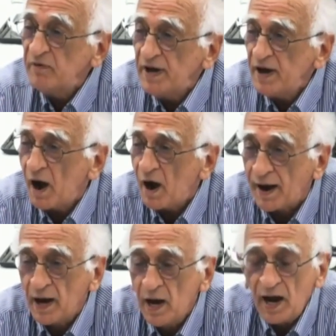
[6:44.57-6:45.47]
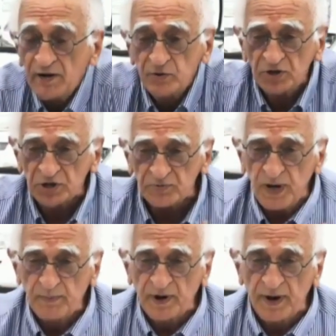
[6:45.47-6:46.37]
can be very high. It's
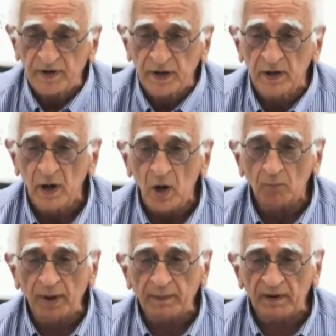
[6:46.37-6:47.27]
not just me predicting.